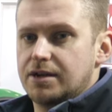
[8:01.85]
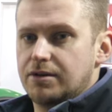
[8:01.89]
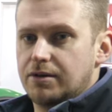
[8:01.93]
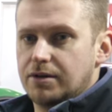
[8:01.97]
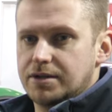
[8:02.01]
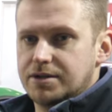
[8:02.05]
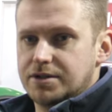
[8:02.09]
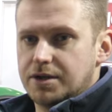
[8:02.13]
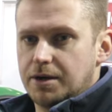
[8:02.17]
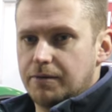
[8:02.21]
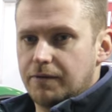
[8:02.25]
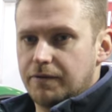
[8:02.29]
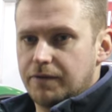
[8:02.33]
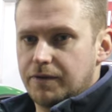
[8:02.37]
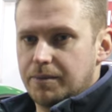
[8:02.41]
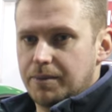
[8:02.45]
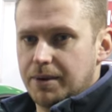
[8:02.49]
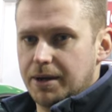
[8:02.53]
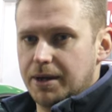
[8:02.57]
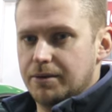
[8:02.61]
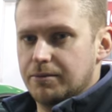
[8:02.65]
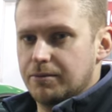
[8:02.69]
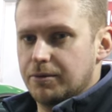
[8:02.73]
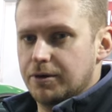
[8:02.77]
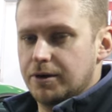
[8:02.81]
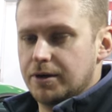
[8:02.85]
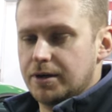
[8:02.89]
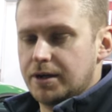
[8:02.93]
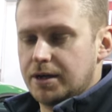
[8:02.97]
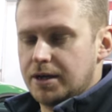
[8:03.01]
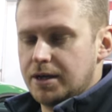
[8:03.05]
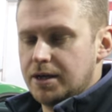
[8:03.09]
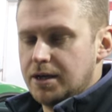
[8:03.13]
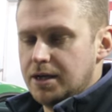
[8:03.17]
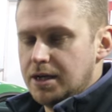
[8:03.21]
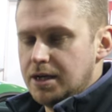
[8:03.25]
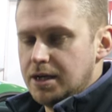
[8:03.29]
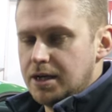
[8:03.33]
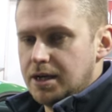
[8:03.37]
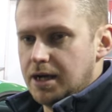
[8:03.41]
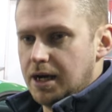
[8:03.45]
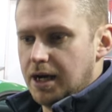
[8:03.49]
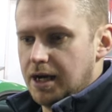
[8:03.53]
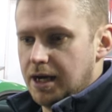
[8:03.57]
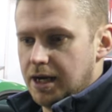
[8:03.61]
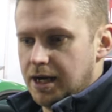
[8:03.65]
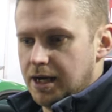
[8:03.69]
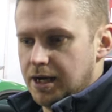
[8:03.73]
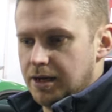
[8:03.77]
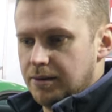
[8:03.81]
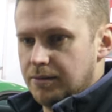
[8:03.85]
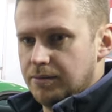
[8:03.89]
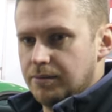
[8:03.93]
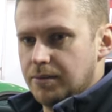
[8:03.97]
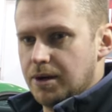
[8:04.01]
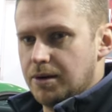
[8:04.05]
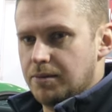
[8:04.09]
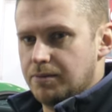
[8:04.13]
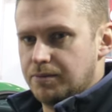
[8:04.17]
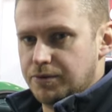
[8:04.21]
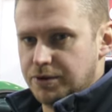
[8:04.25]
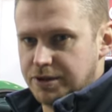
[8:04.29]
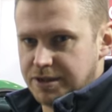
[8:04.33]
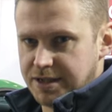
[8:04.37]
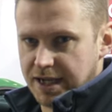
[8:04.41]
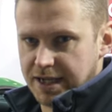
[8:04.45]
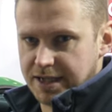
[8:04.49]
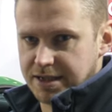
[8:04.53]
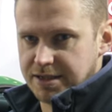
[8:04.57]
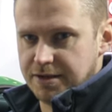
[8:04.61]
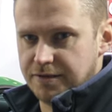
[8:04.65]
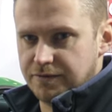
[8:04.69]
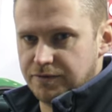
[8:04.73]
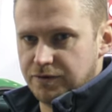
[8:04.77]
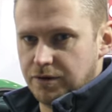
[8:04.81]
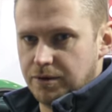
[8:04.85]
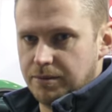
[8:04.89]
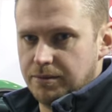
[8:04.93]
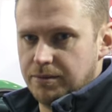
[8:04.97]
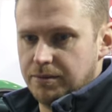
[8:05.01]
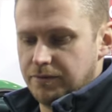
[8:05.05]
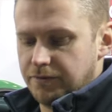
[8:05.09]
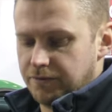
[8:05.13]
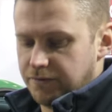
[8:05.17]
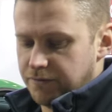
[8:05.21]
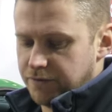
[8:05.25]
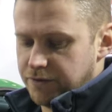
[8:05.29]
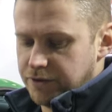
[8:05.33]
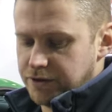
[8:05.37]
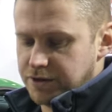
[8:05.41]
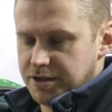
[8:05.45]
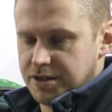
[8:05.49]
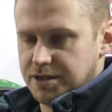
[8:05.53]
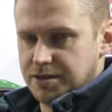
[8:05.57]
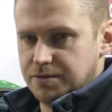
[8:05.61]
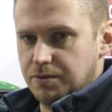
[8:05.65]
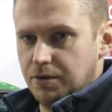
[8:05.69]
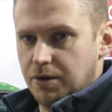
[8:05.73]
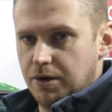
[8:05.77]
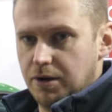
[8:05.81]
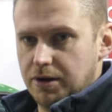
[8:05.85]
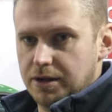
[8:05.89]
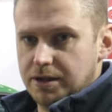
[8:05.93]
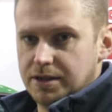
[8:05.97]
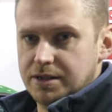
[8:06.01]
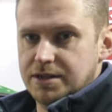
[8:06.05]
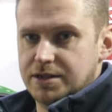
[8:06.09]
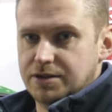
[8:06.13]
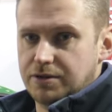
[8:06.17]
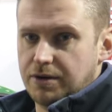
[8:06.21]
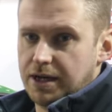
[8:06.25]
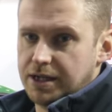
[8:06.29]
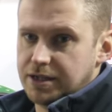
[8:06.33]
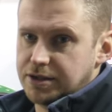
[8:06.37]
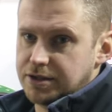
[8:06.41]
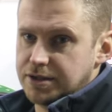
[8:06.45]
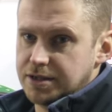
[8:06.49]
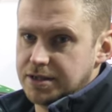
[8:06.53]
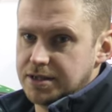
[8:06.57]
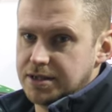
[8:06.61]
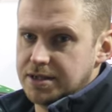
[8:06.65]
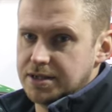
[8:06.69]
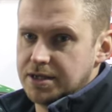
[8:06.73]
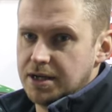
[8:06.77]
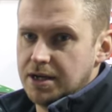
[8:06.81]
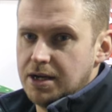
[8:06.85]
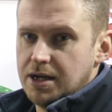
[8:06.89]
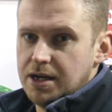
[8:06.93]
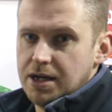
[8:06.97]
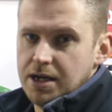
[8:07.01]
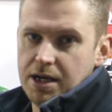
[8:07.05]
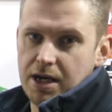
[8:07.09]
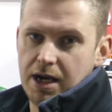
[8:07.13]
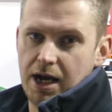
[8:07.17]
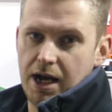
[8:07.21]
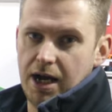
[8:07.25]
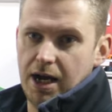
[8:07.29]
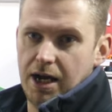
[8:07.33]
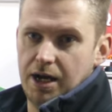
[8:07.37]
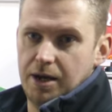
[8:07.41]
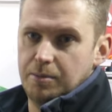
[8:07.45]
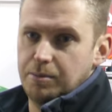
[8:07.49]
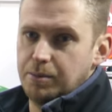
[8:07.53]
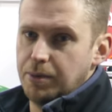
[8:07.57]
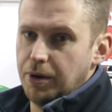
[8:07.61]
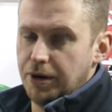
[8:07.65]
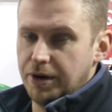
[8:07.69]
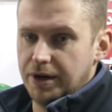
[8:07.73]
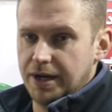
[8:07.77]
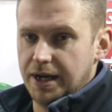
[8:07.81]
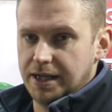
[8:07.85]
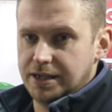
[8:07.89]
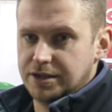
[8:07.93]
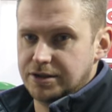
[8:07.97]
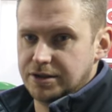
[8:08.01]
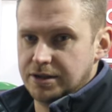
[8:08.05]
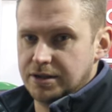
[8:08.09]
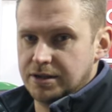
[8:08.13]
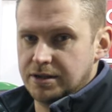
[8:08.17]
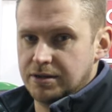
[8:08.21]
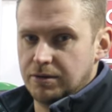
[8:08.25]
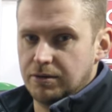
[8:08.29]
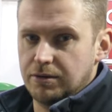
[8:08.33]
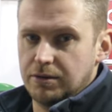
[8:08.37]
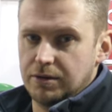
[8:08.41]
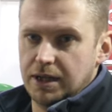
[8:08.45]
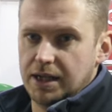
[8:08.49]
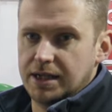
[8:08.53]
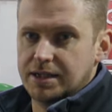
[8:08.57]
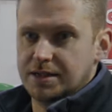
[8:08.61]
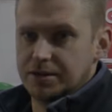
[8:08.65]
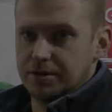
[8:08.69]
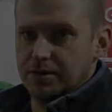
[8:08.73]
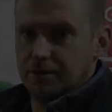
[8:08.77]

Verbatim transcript: layer on top of the paintwork, um, protects it from future swirling, and scratches, uh, bird etching, all that